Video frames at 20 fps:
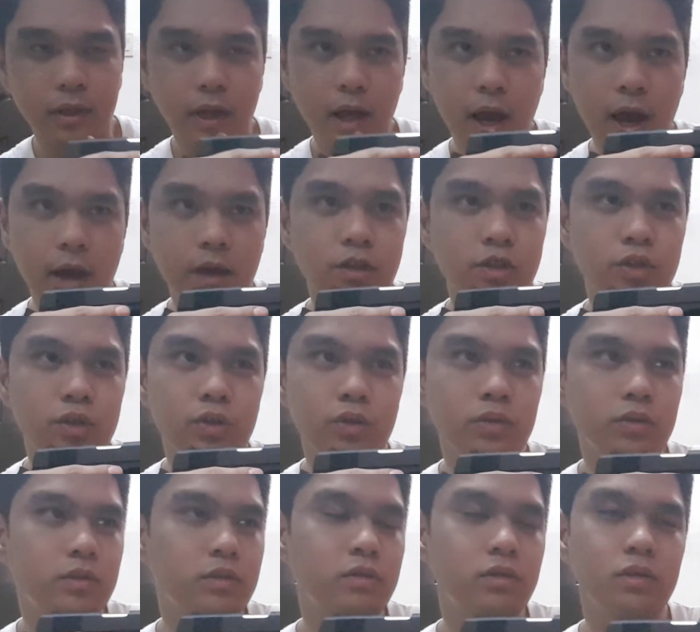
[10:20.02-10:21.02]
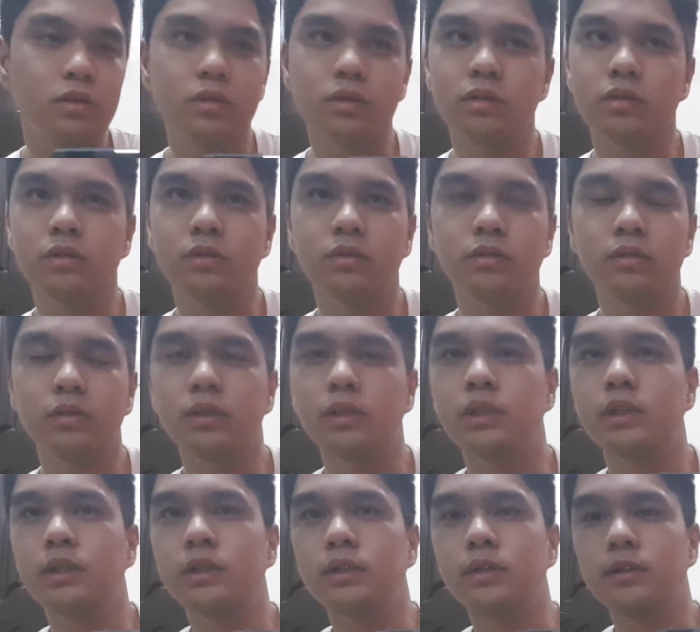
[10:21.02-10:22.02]
I shoot
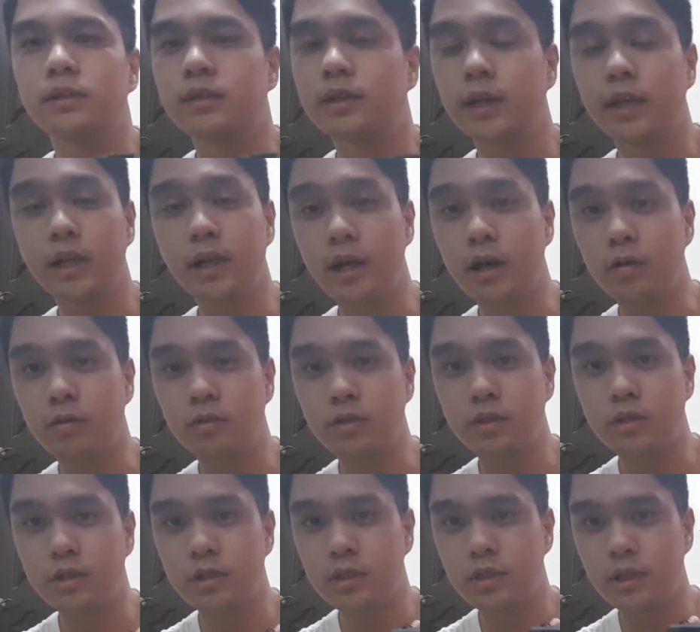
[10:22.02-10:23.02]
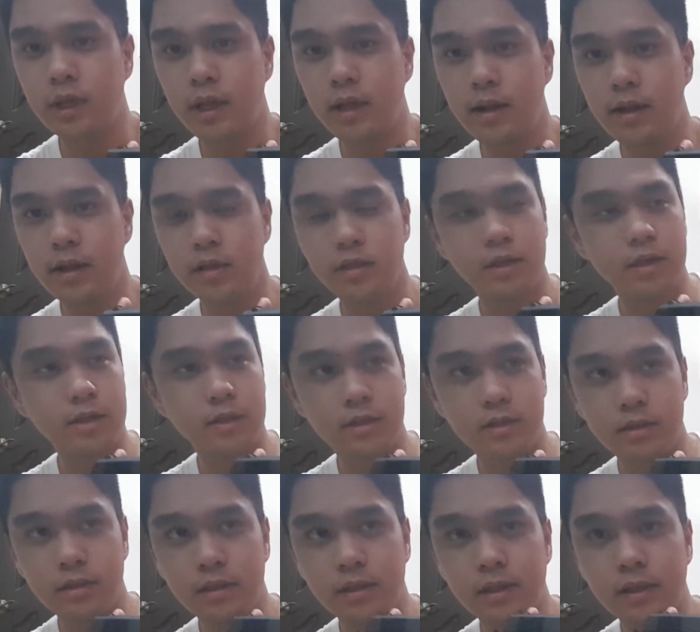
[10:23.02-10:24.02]
3 rounds and then just
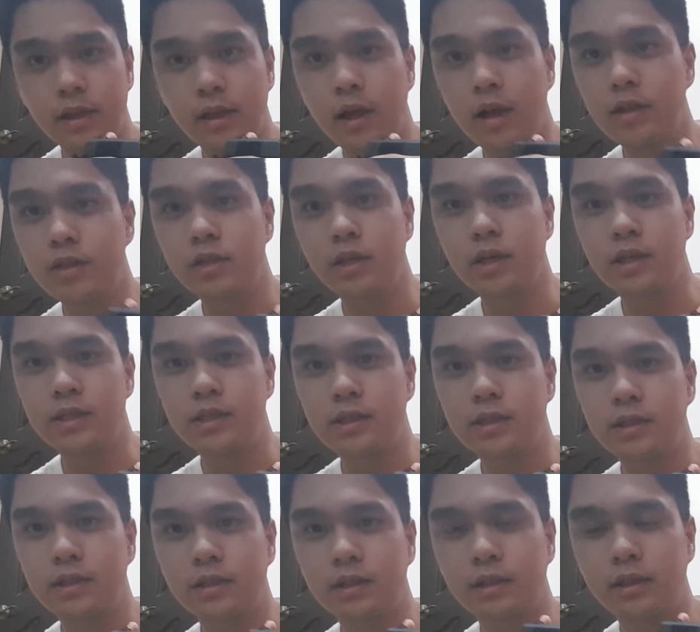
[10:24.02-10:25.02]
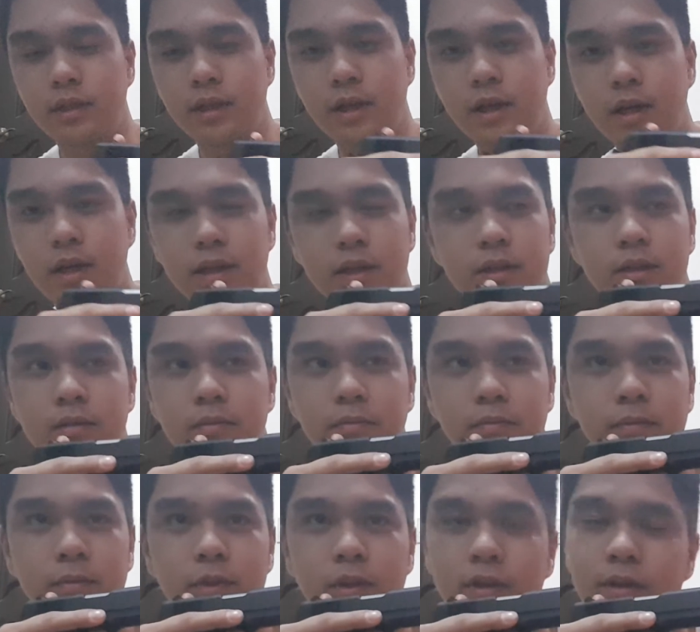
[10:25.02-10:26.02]
adjust, and
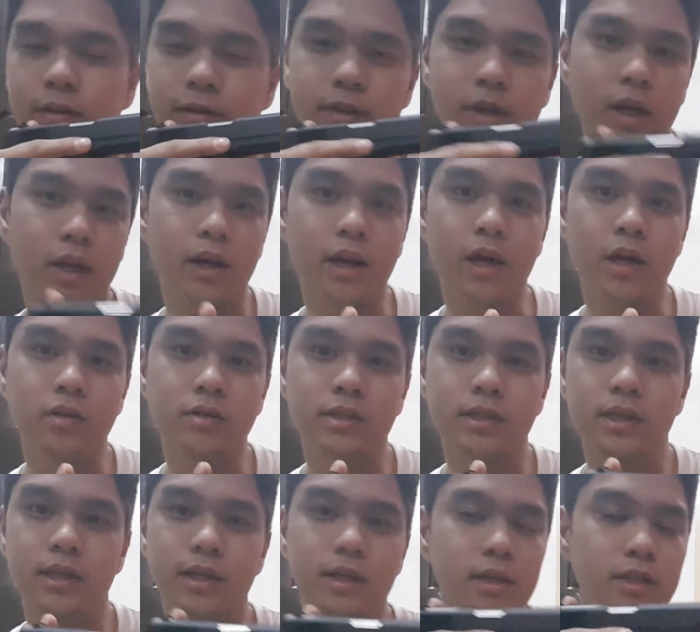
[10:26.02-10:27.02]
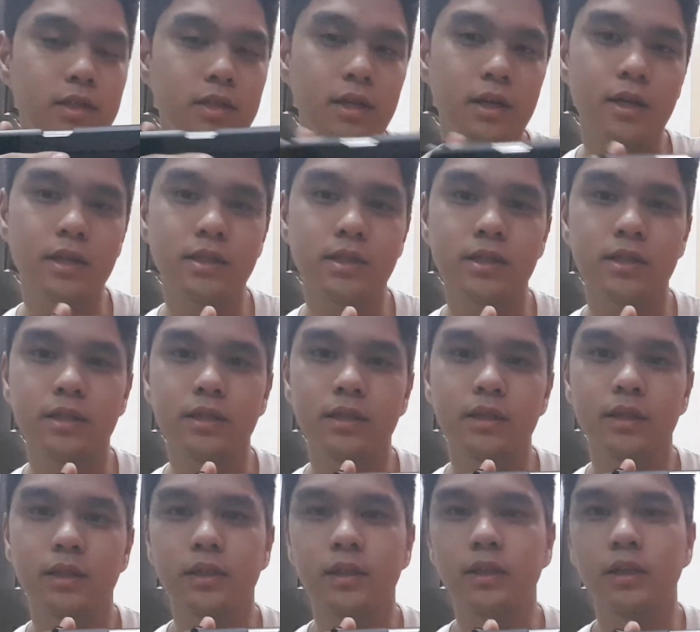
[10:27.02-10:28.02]
3 rounds and then adjust,
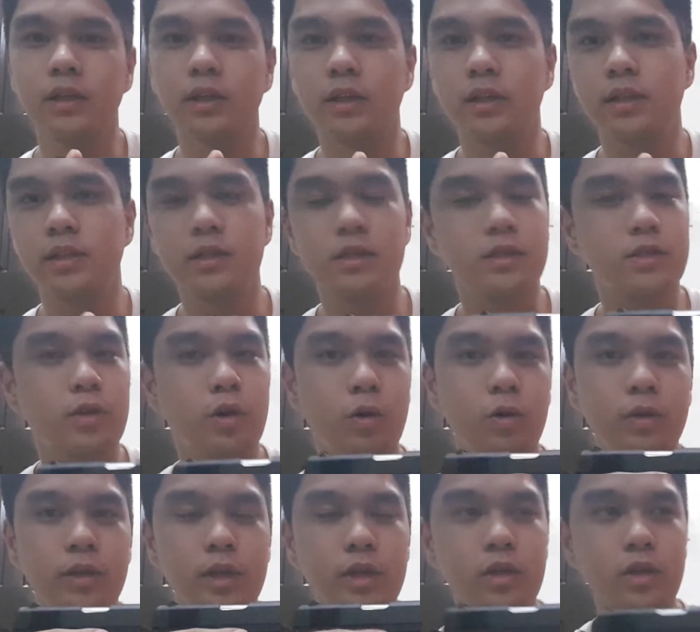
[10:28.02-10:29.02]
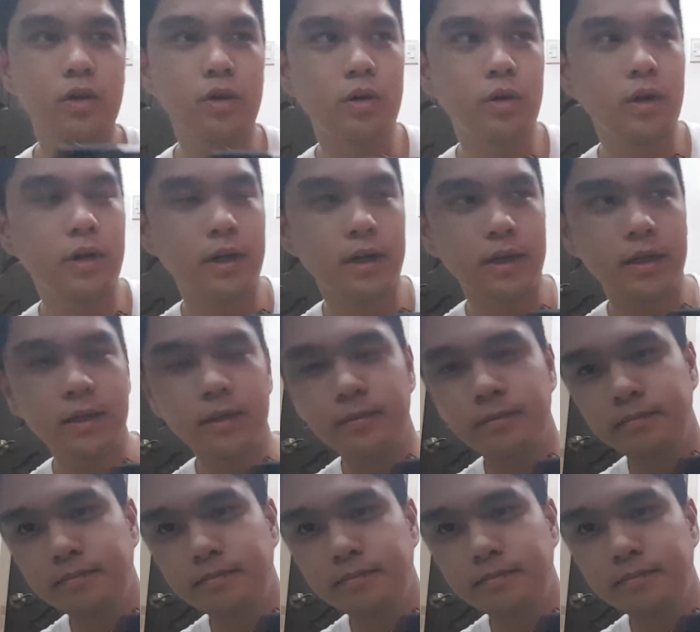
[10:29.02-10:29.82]
just holding your